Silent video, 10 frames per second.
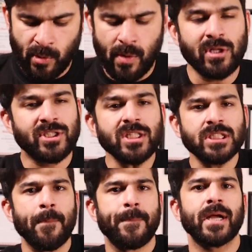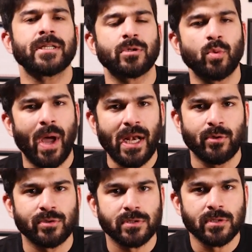We will just compare the two
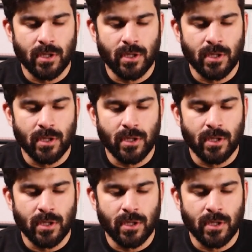values.